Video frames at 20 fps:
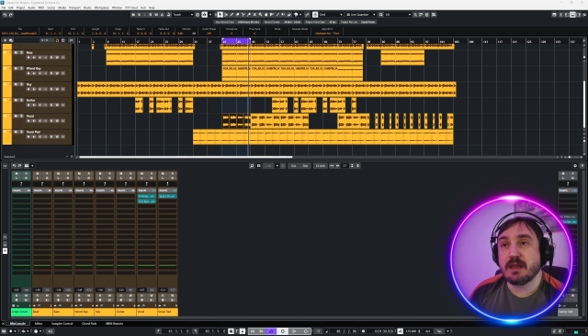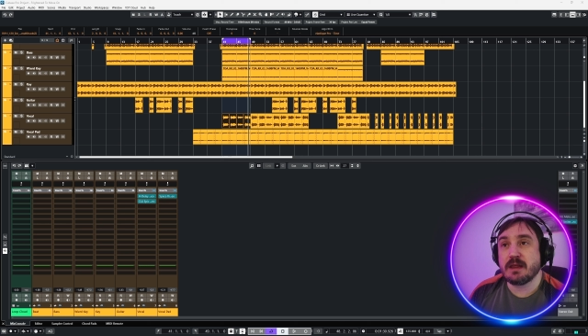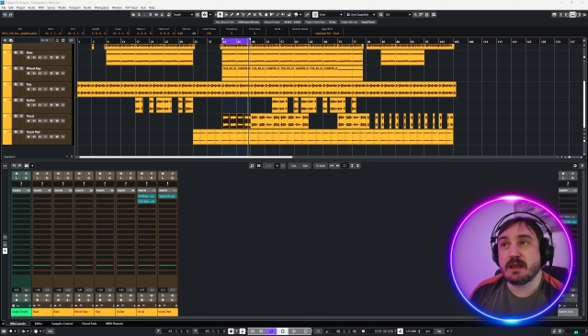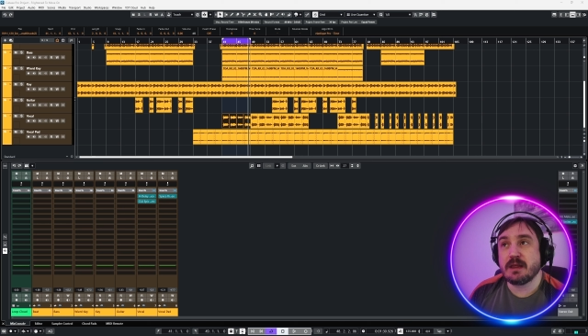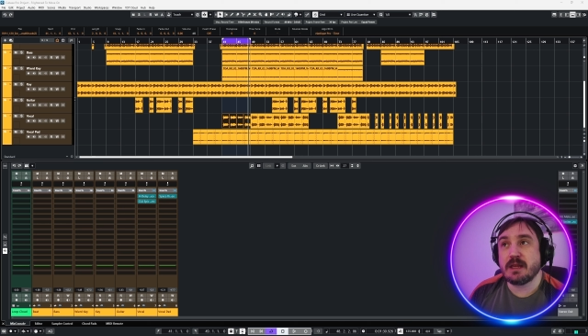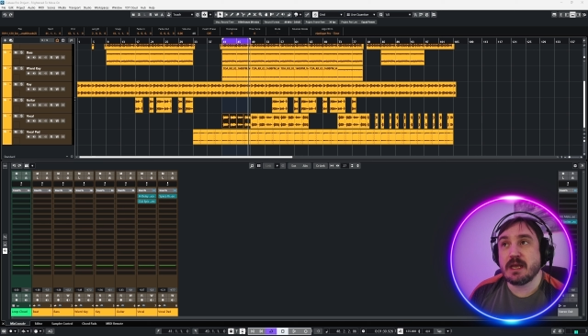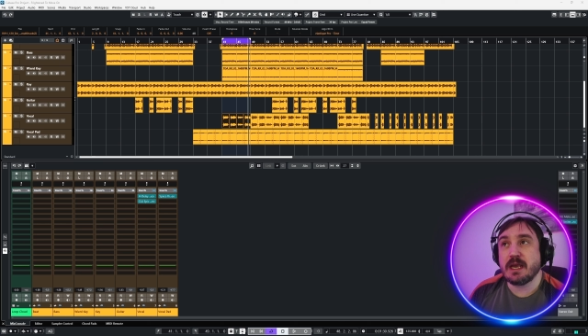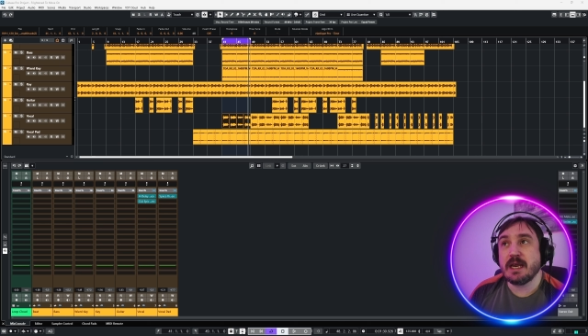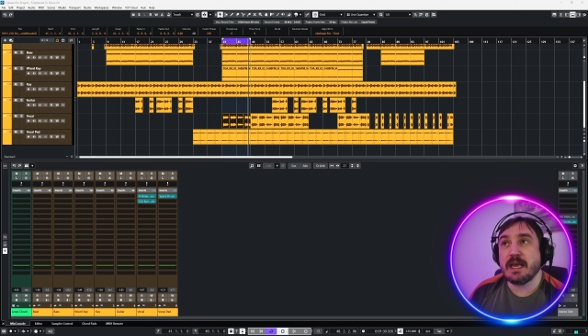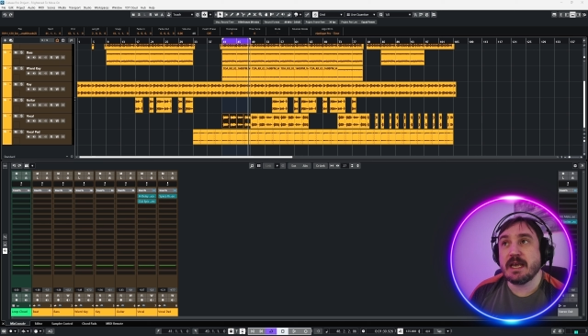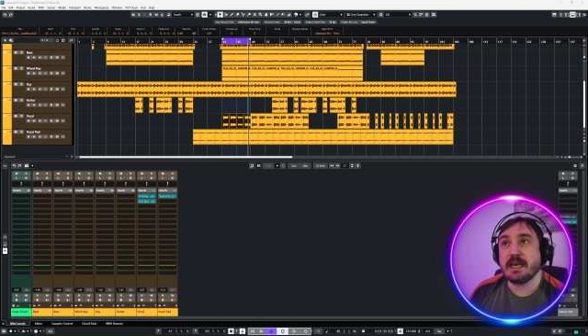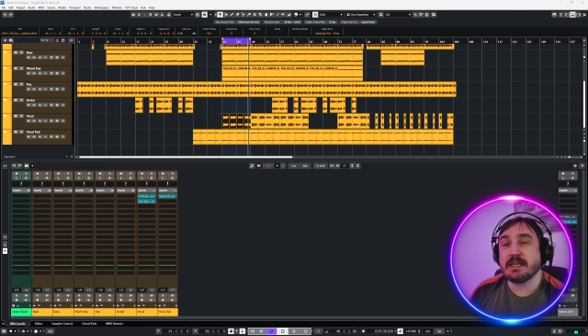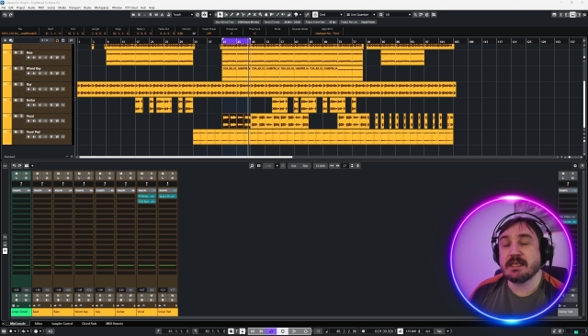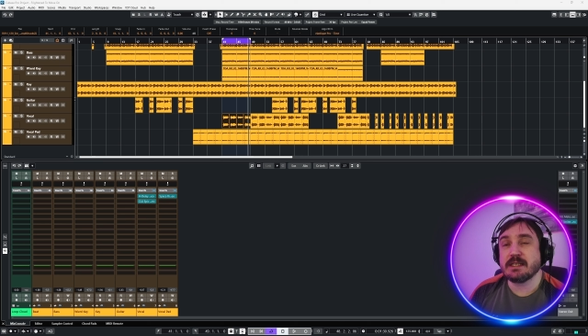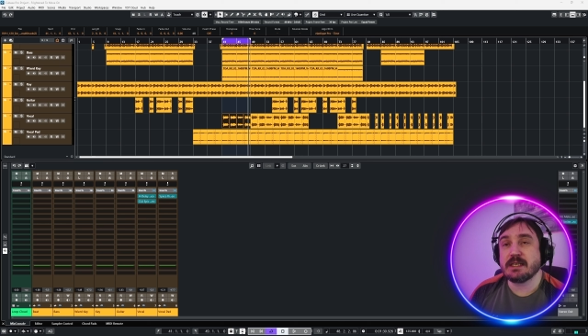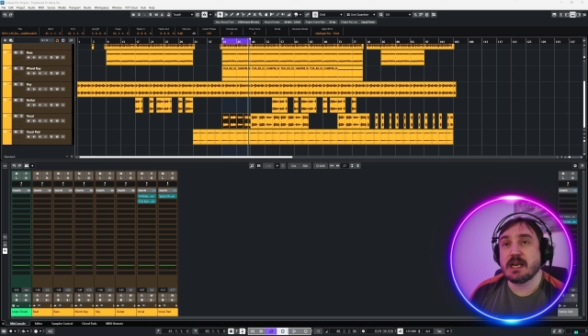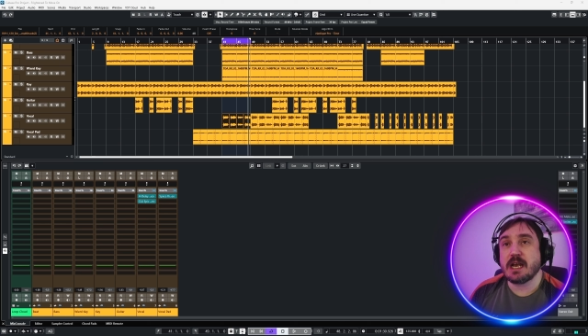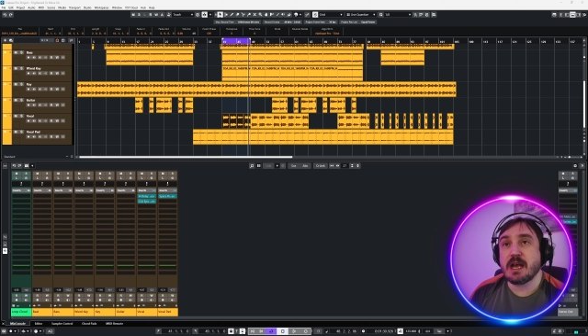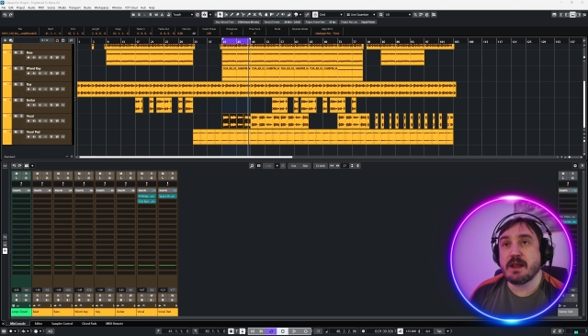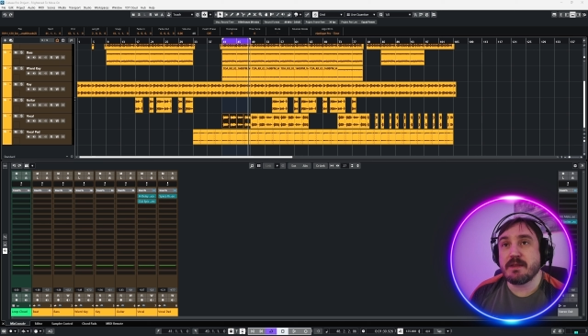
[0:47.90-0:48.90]
thing is,
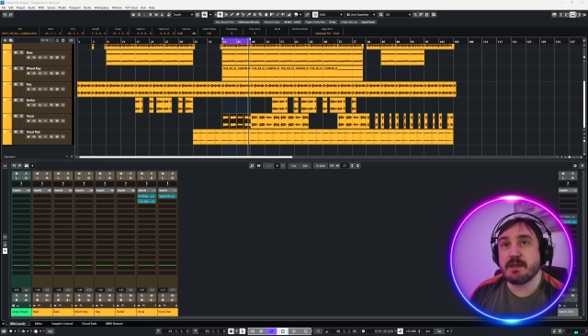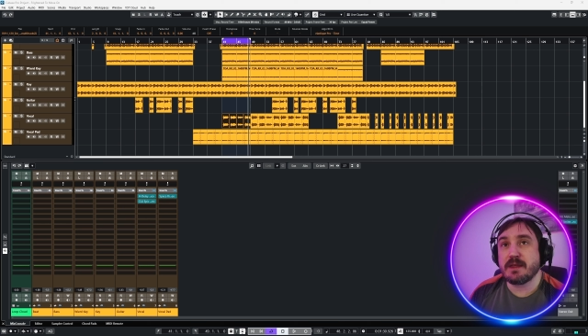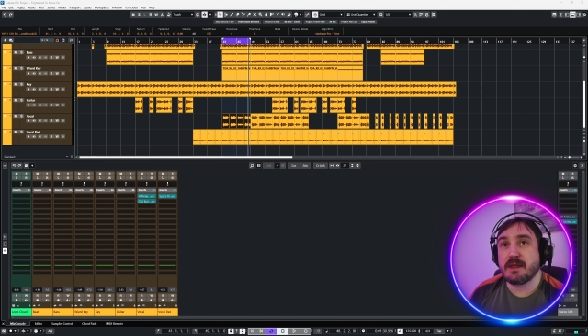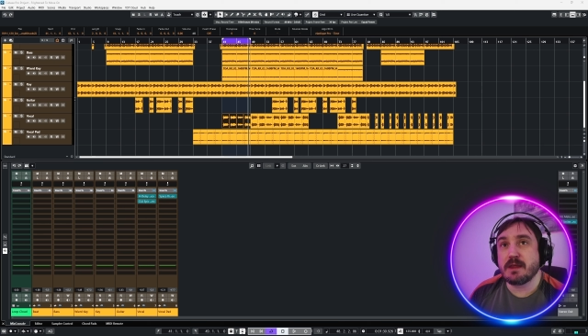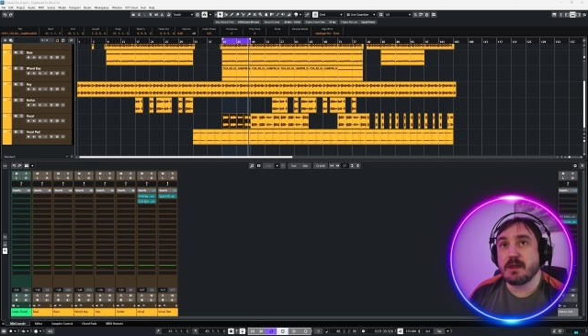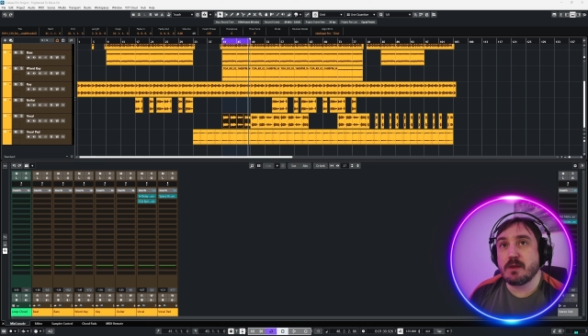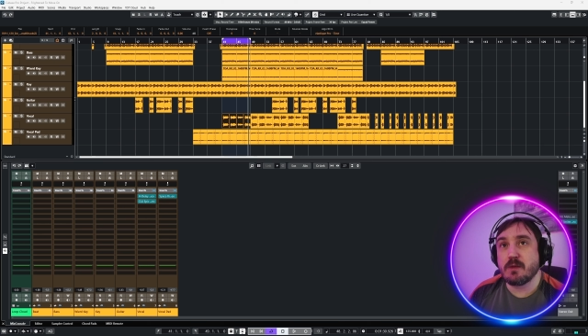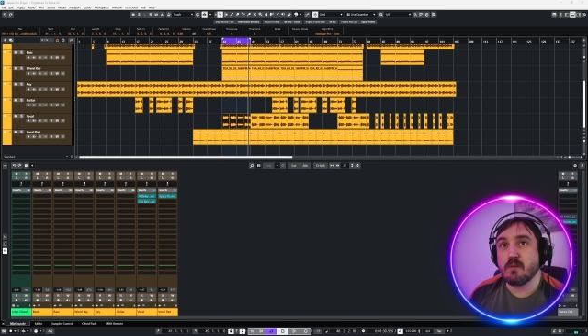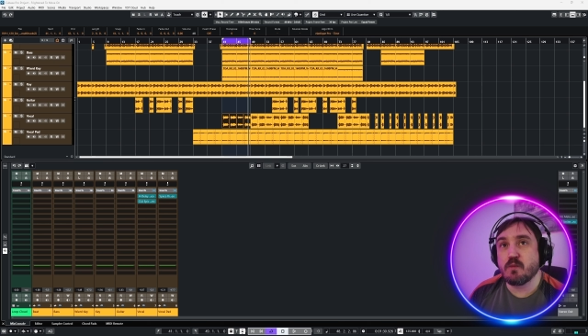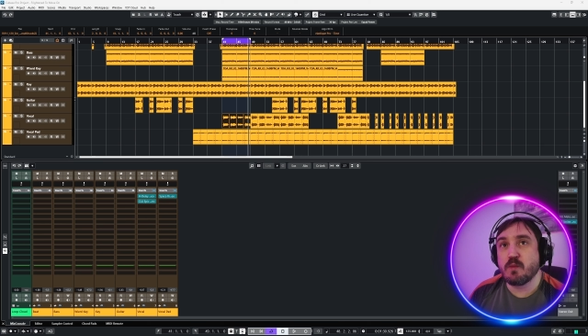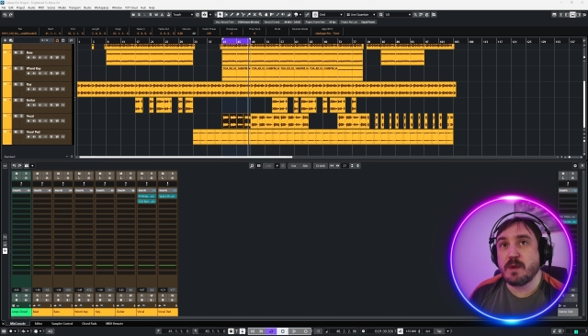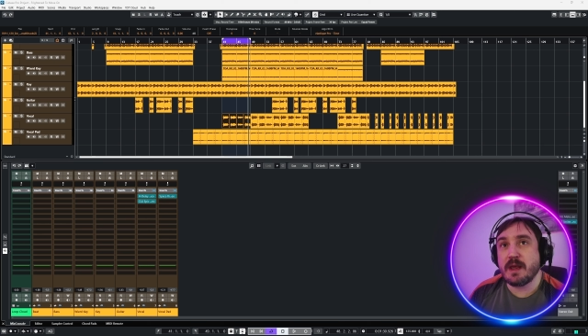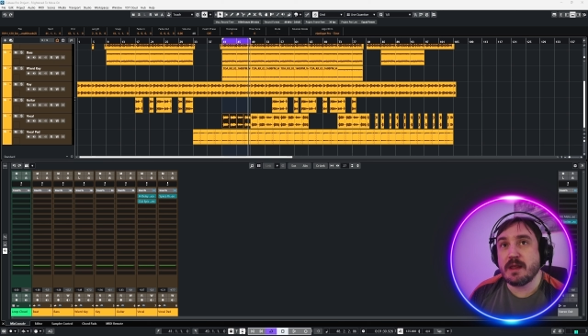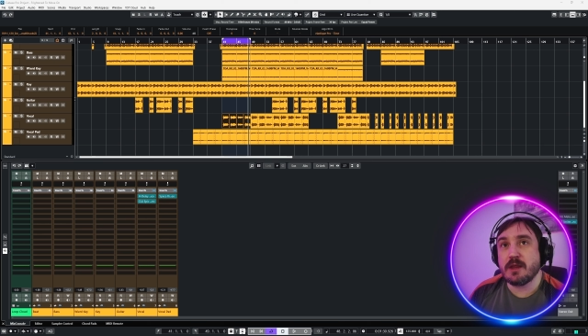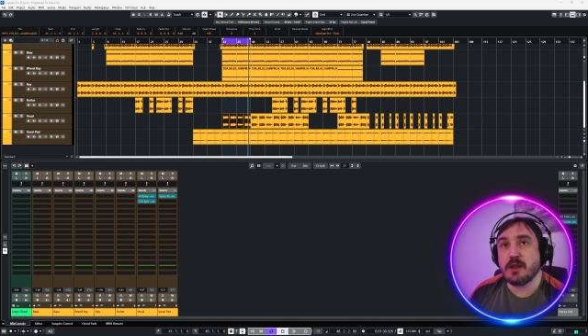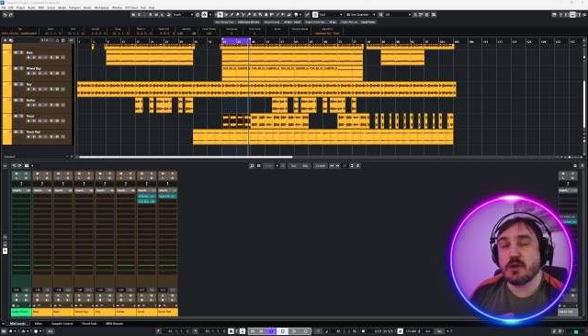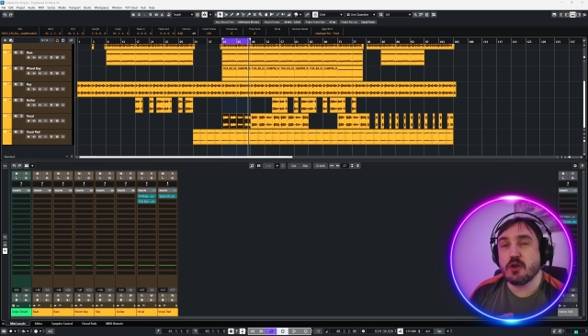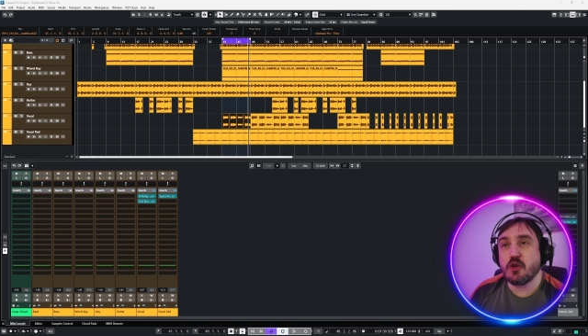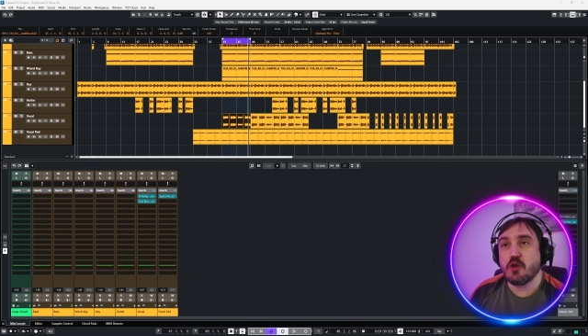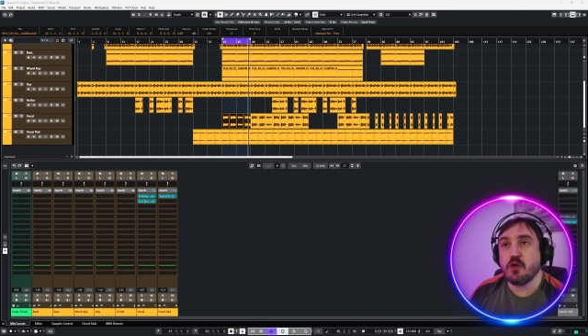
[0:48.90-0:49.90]
with
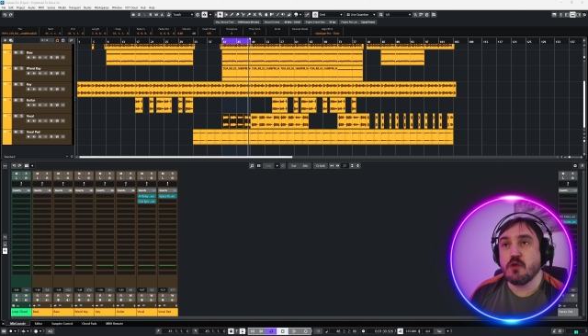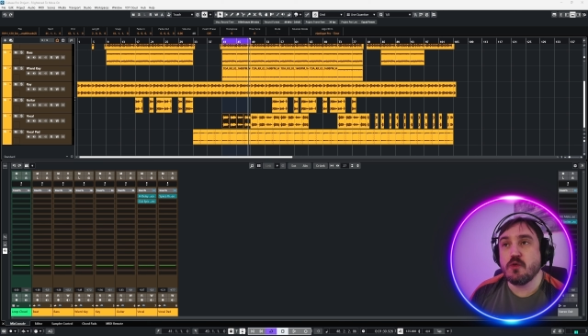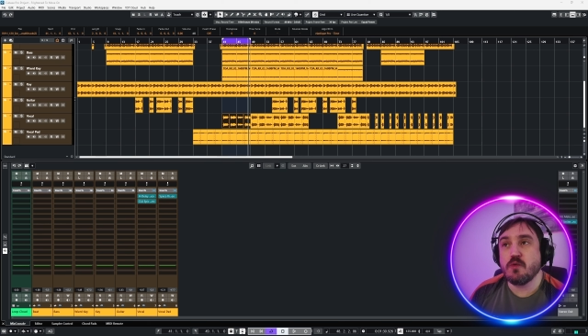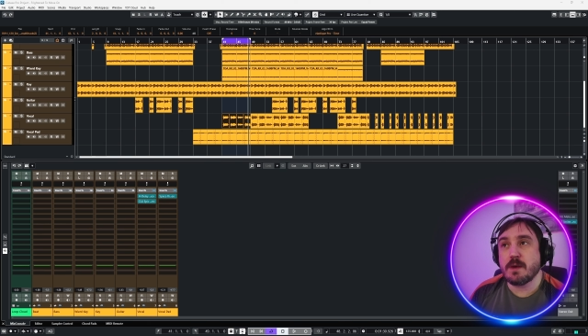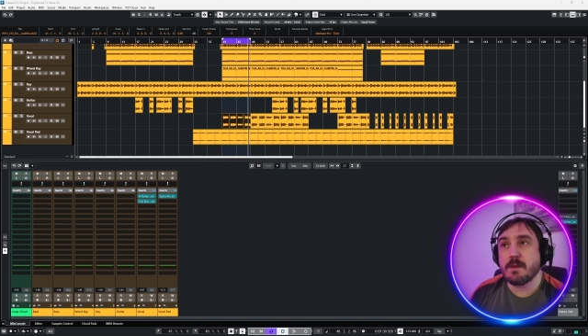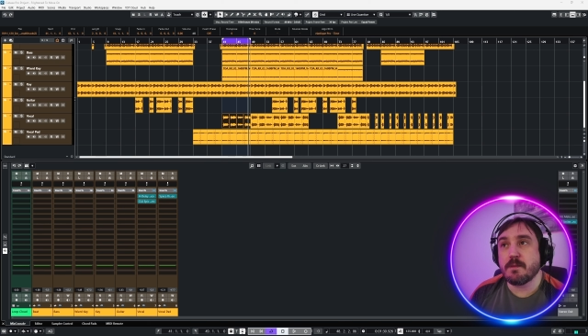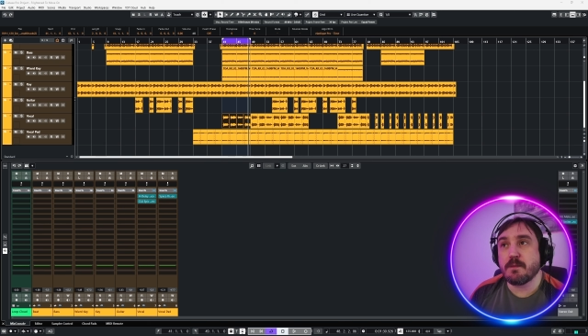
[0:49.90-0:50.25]
new